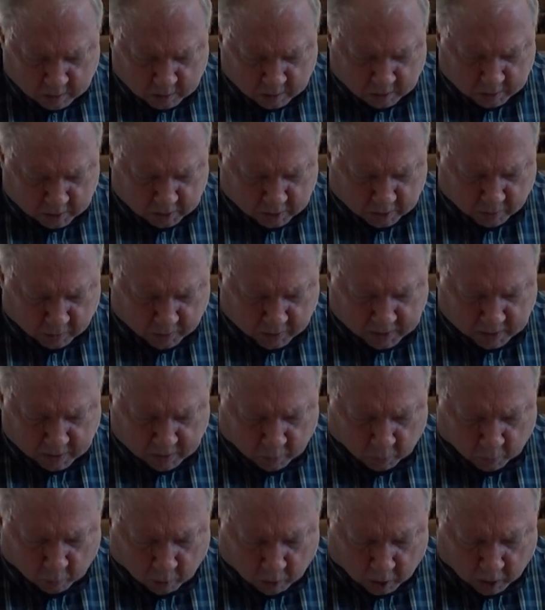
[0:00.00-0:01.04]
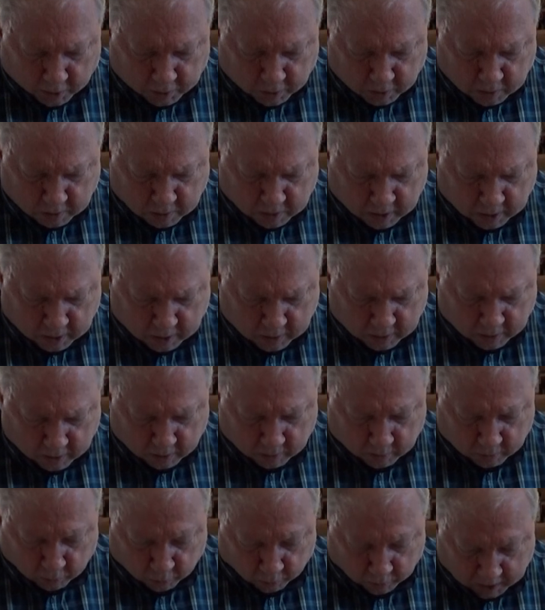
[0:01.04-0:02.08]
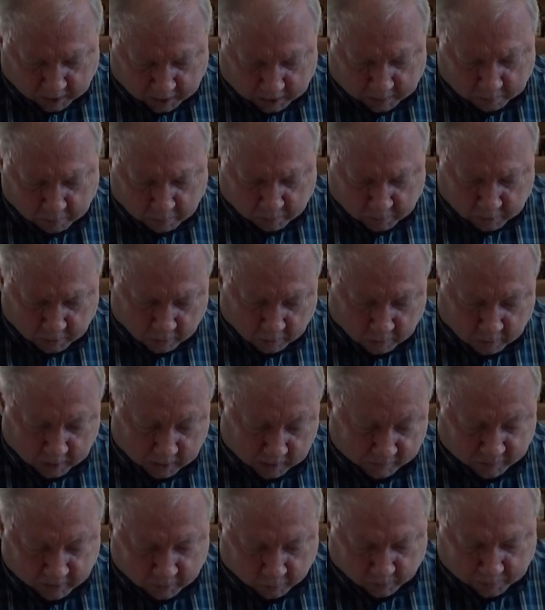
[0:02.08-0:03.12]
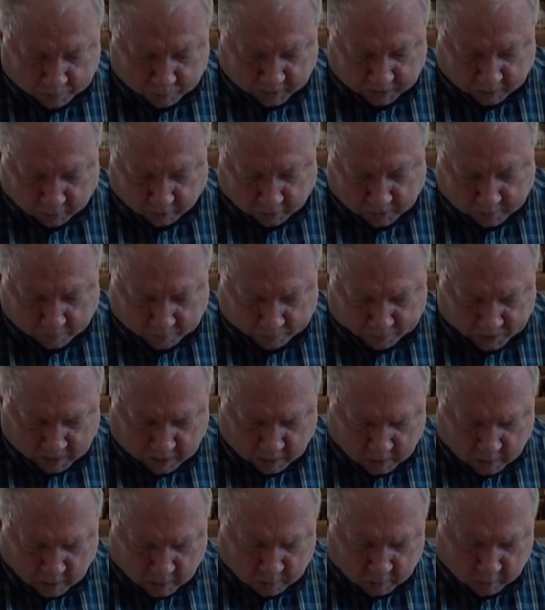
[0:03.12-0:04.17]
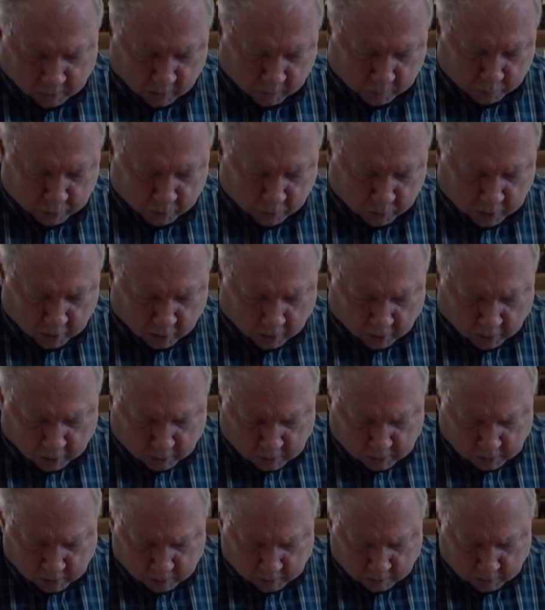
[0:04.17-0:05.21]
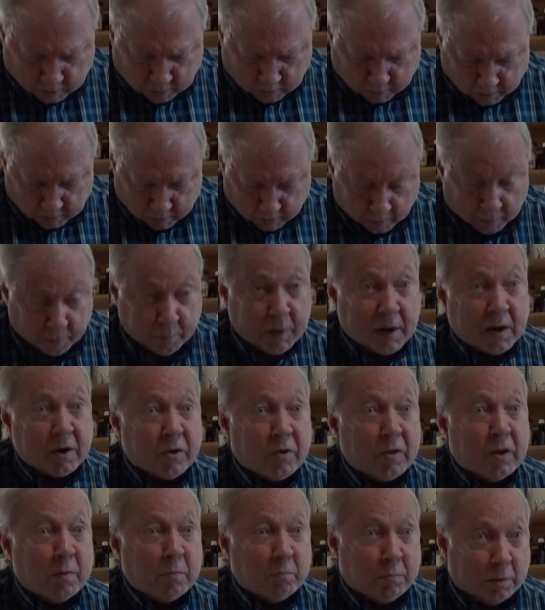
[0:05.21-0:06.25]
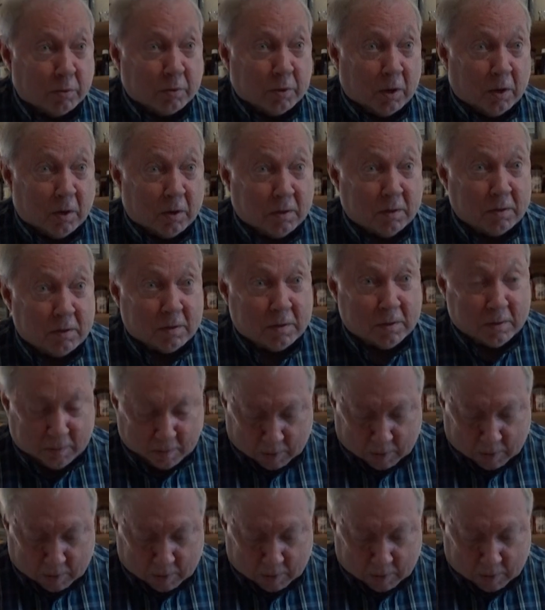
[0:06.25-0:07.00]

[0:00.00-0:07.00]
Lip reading: Stir in the water, cream, your heavy whipping cream, your bouillon, you're better than bouillon,